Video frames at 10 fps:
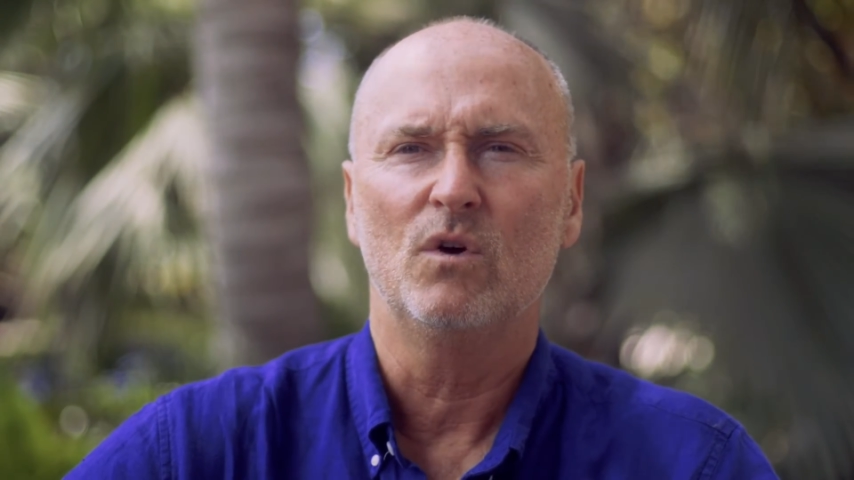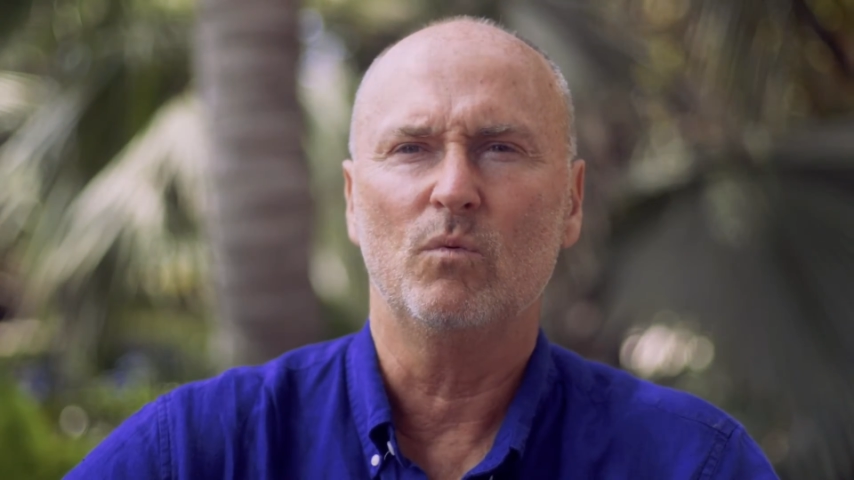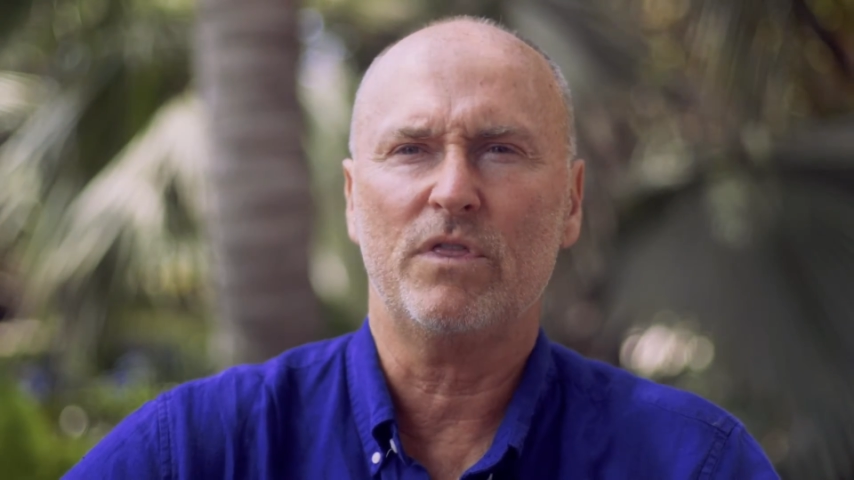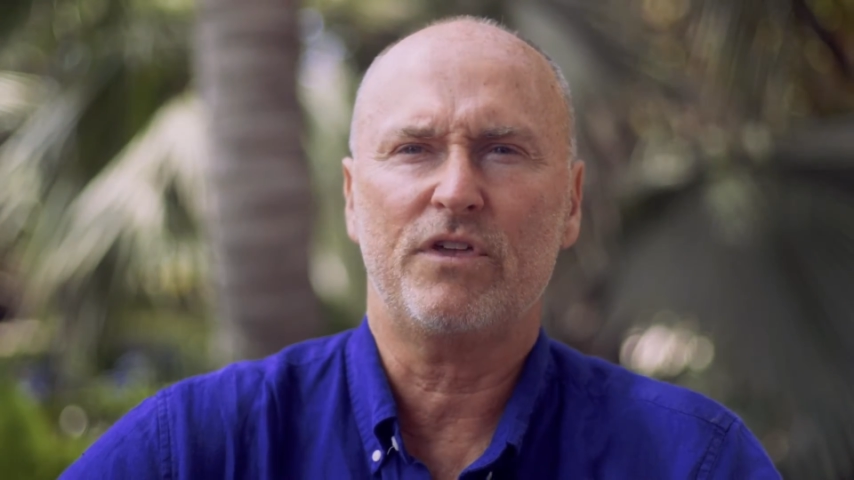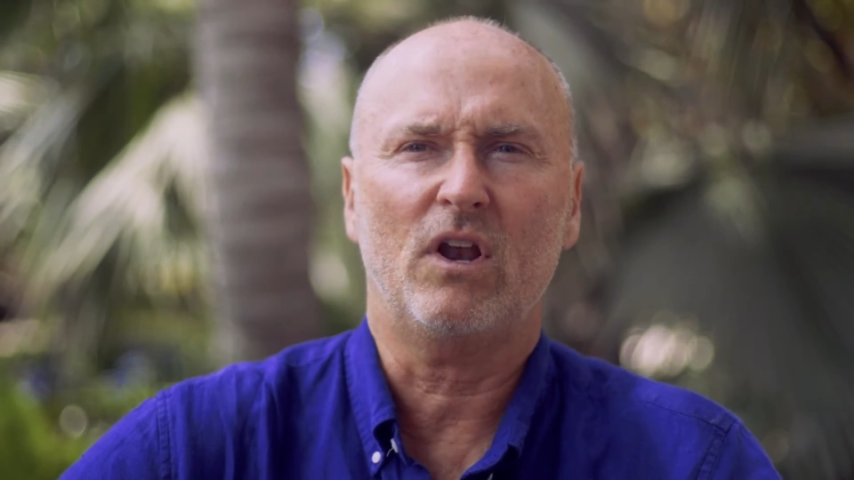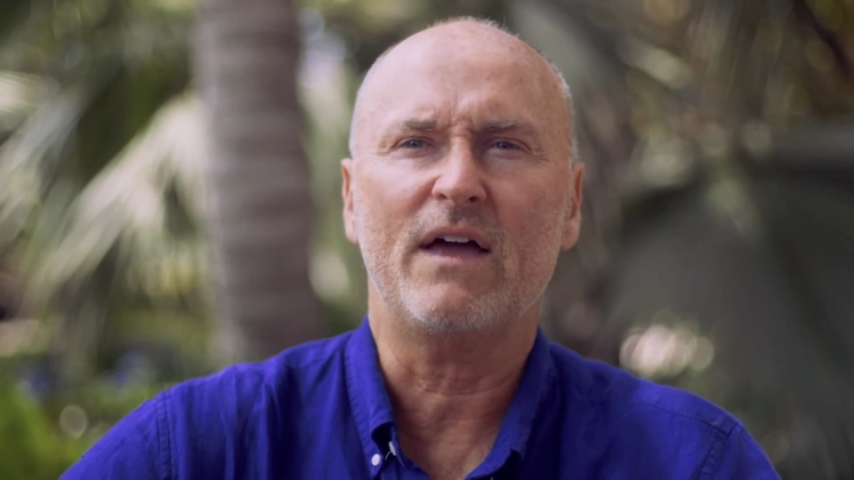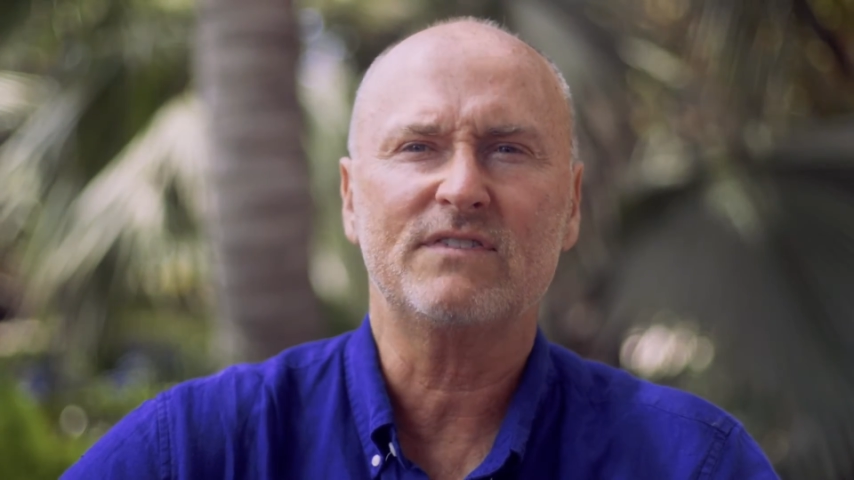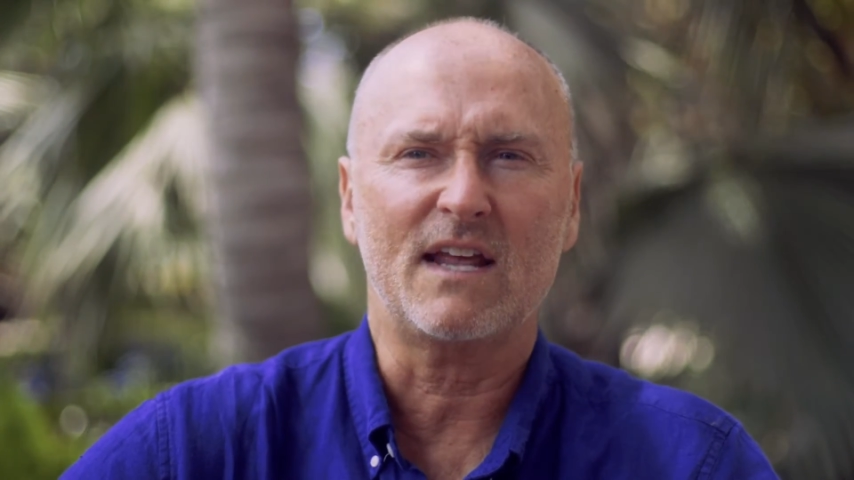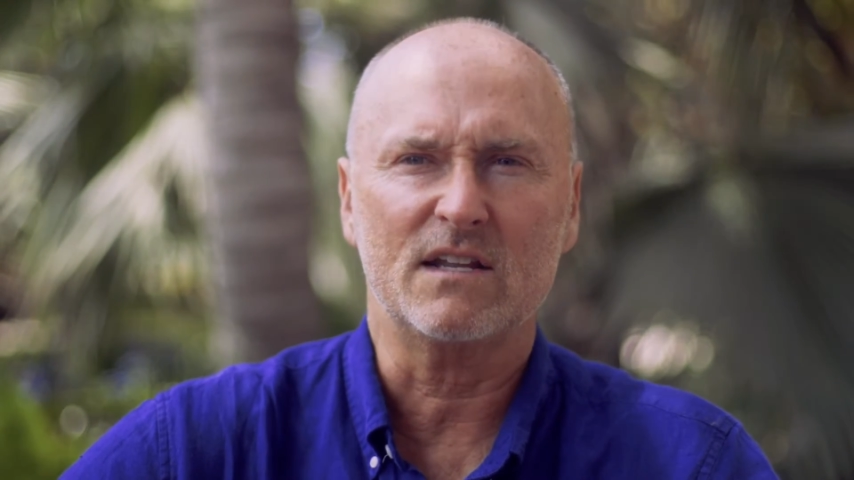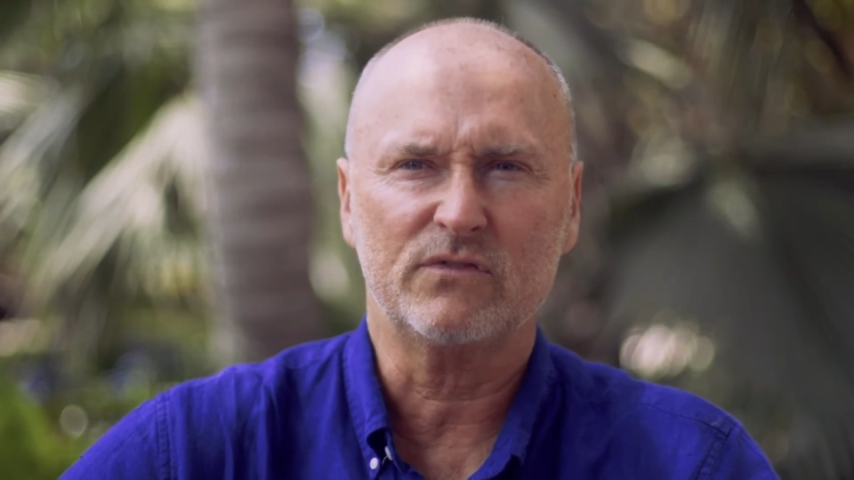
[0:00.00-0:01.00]
with their life
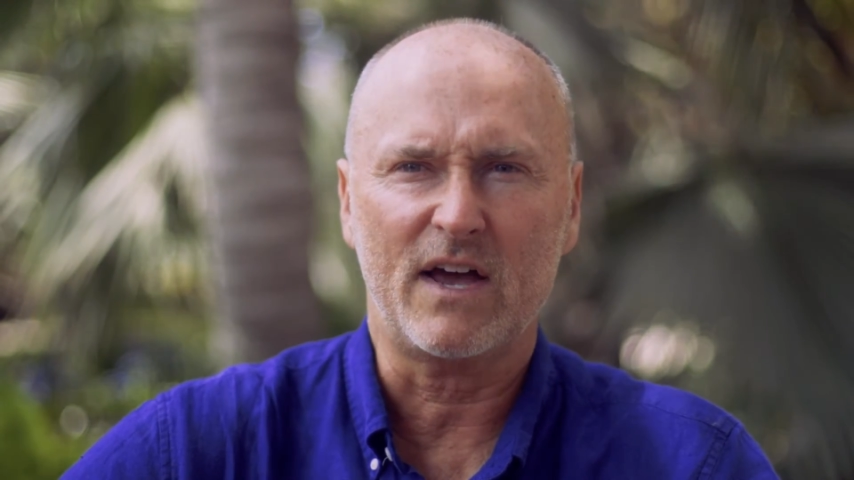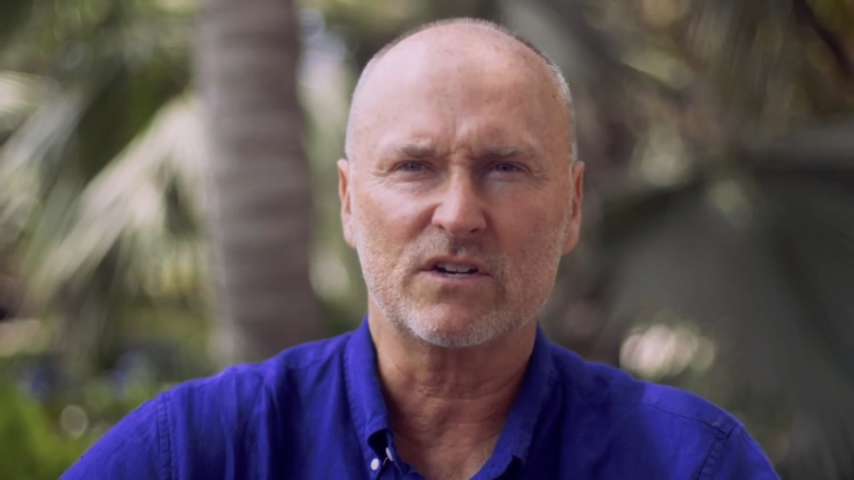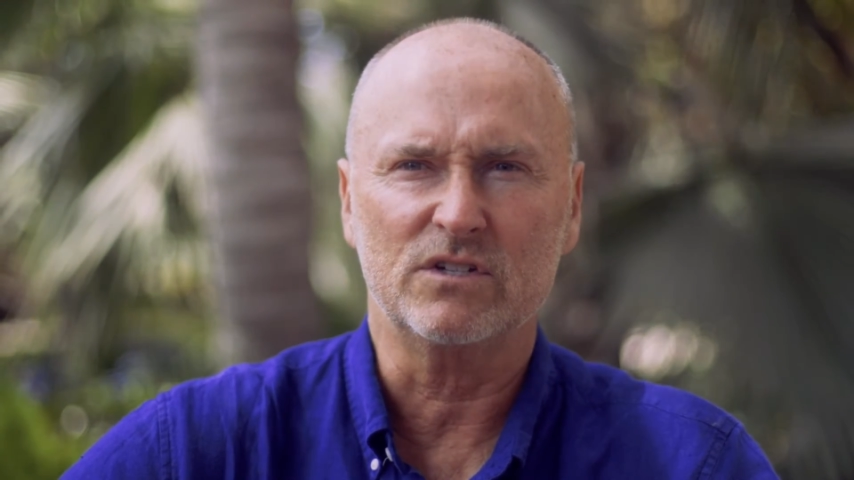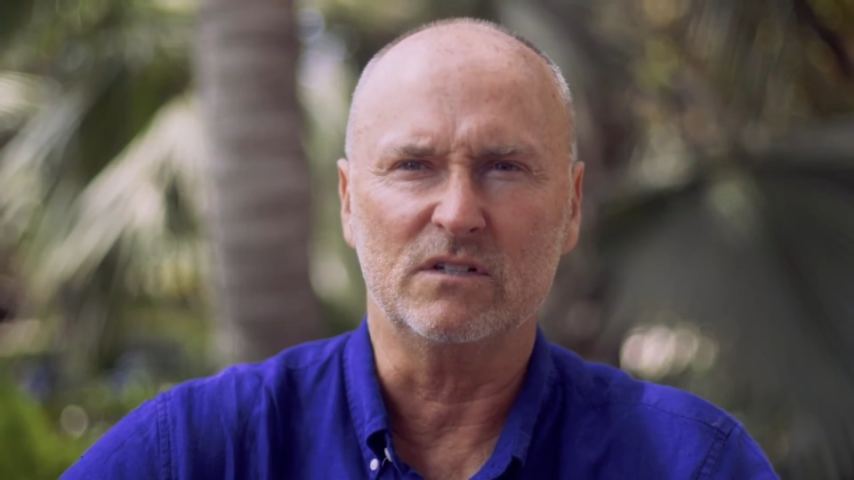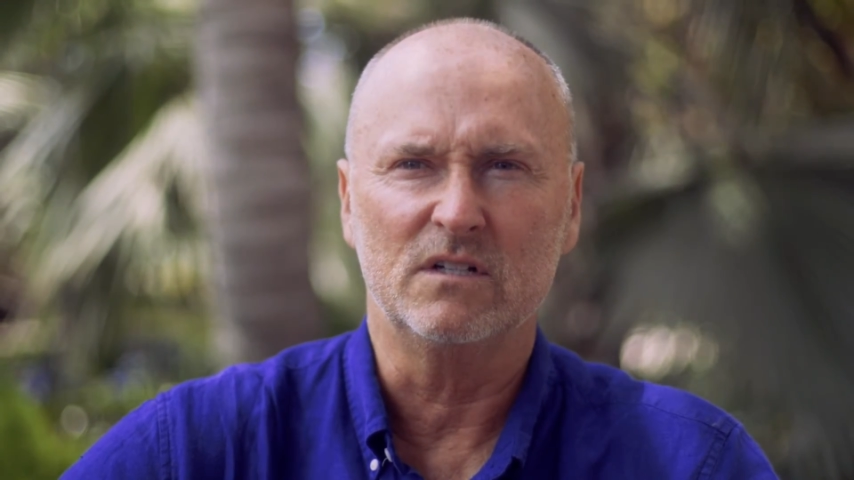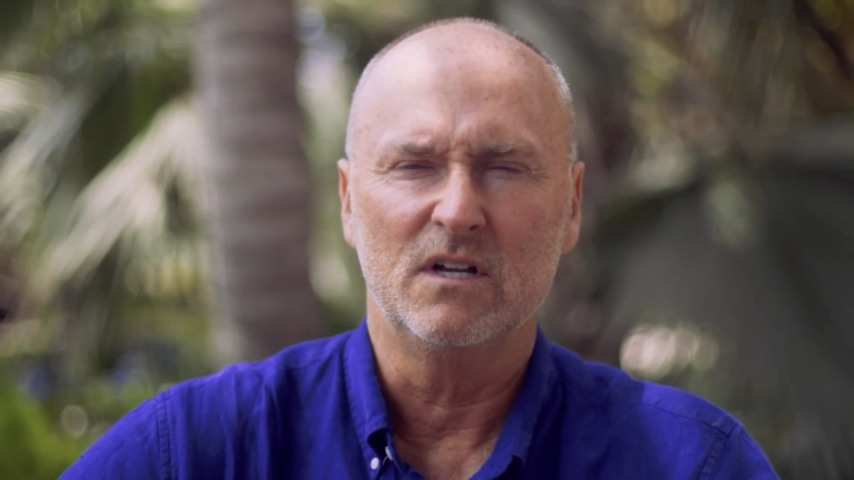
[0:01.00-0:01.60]
satisfaction.